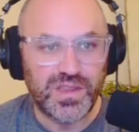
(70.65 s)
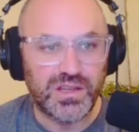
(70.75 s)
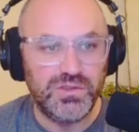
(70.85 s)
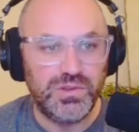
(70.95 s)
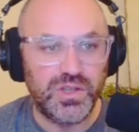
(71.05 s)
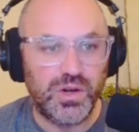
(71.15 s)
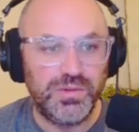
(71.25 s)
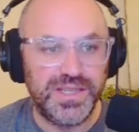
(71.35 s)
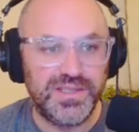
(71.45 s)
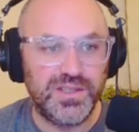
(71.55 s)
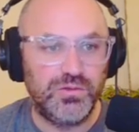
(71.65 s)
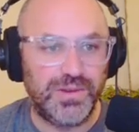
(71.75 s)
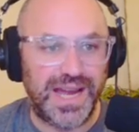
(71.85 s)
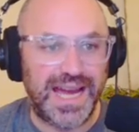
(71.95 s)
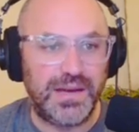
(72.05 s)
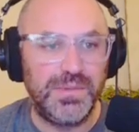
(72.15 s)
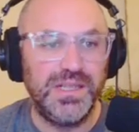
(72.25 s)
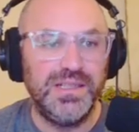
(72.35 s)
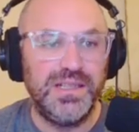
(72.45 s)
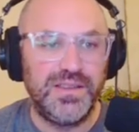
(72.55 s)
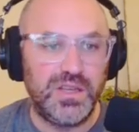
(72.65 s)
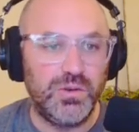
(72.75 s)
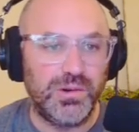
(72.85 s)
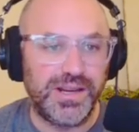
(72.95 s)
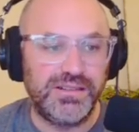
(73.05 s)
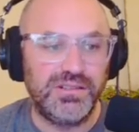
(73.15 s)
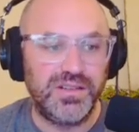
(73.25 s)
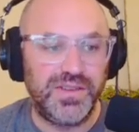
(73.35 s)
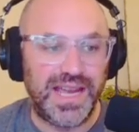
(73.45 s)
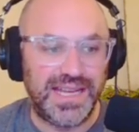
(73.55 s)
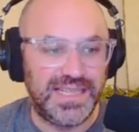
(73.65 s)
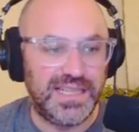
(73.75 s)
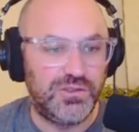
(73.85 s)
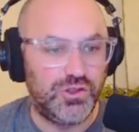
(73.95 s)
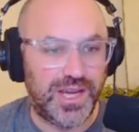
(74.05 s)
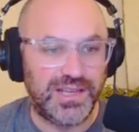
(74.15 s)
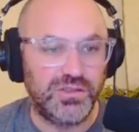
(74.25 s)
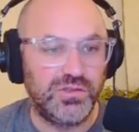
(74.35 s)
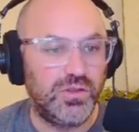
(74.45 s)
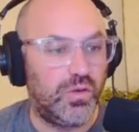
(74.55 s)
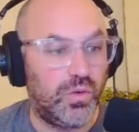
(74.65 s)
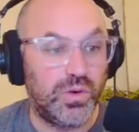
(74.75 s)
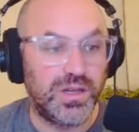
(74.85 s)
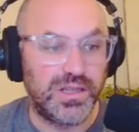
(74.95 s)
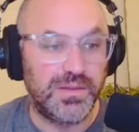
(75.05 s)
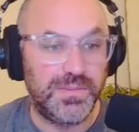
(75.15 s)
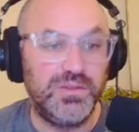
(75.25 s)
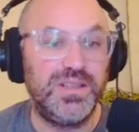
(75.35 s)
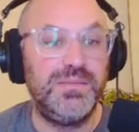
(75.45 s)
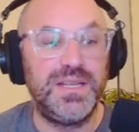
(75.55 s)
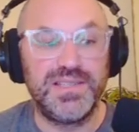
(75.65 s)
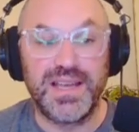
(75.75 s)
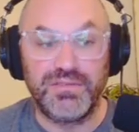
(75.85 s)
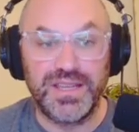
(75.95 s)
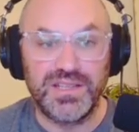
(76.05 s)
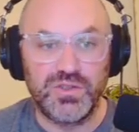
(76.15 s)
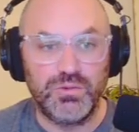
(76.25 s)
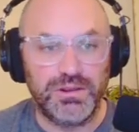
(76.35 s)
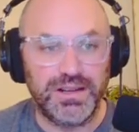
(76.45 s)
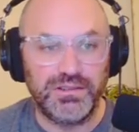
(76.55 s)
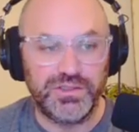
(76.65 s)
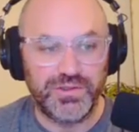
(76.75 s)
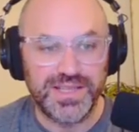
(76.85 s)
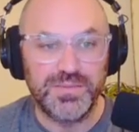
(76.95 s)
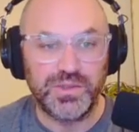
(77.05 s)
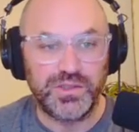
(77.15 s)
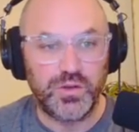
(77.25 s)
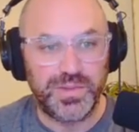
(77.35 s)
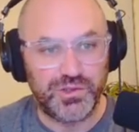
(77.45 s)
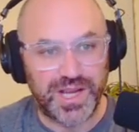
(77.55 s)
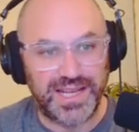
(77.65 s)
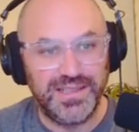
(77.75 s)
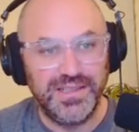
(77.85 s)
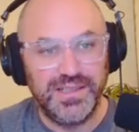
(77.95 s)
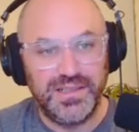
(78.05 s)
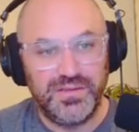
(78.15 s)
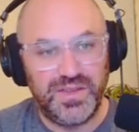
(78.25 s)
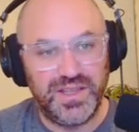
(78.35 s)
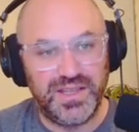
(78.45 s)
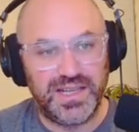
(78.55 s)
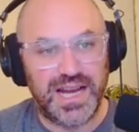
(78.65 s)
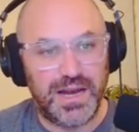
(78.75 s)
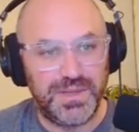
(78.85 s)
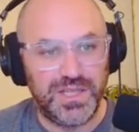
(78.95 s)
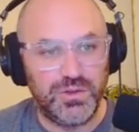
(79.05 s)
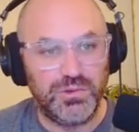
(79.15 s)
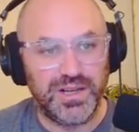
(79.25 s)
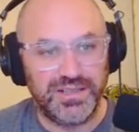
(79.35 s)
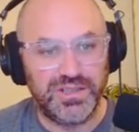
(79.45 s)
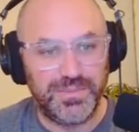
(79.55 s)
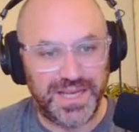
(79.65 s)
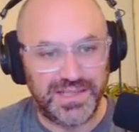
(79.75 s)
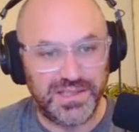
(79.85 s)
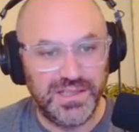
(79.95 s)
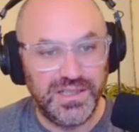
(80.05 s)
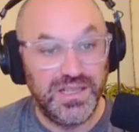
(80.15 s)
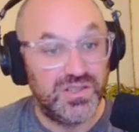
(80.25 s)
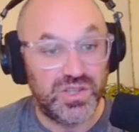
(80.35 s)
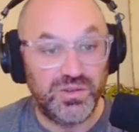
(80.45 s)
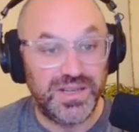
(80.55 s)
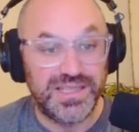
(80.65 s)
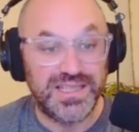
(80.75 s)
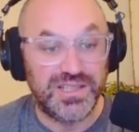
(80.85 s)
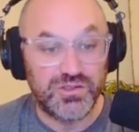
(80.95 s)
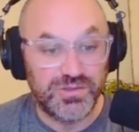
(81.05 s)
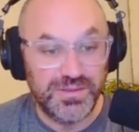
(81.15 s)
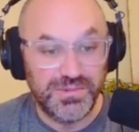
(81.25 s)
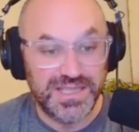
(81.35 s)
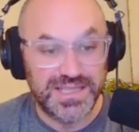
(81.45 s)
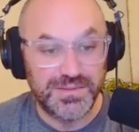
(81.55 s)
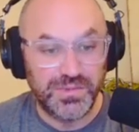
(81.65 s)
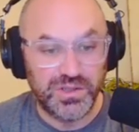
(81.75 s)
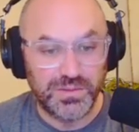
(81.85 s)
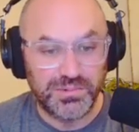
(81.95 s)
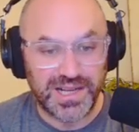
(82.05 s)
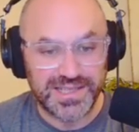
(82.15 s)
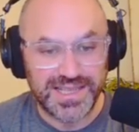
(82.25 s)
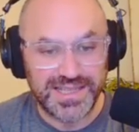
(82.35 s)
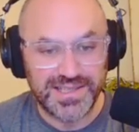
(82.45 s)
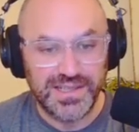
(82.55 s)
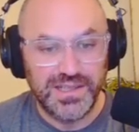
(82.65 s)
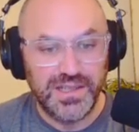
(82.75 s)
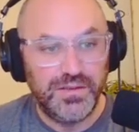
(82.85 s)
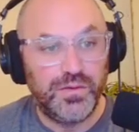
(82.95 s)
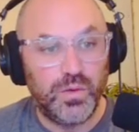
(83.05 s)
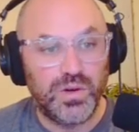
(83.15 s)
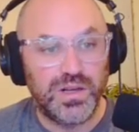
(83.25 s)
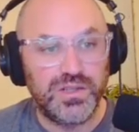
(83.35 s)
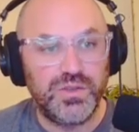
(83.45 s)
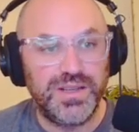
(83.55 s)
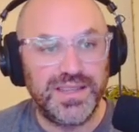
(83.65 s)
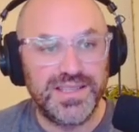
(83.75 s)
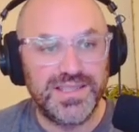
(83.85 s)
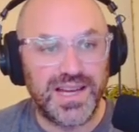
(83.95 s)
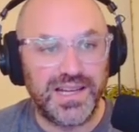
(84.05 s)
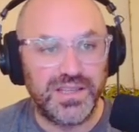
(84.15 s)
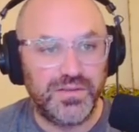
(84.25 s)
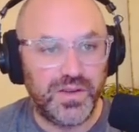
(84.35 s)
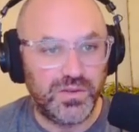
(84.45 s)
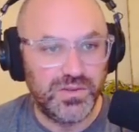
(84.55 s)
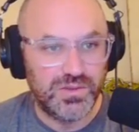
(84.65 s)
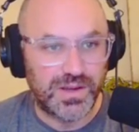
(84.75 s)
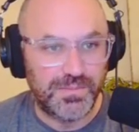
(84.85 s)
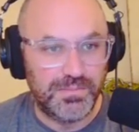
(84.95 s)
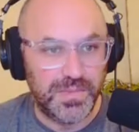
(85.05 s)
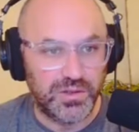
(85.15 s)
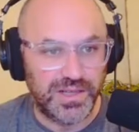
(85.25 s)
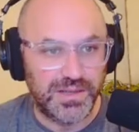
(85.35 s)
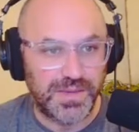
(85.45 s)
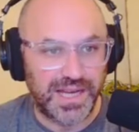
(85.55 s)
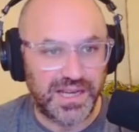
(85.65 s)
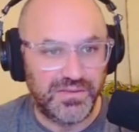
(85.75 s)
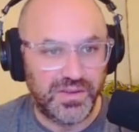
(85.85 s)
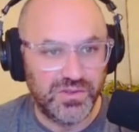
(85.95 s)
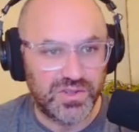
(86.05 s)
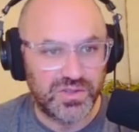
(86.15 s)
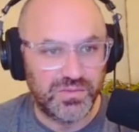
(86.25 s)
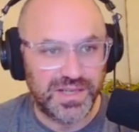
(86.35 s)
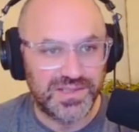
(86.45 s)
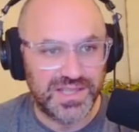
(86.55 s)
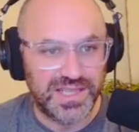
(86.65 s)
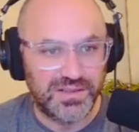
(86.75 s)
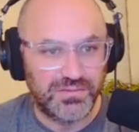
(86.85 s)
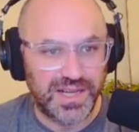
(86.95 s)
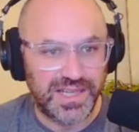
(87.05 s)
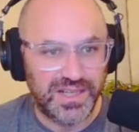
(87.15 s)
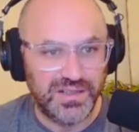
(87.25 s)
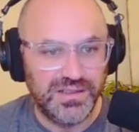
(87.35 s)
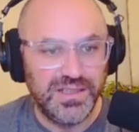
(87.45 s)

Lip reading: You can always grab the URL of any channel or community because everything is URL addressable in OpenChat via the copy URL command. So it's an extremely similar process for doing this on the phone. So I'm mirroring my iPhone just so we can see it right here.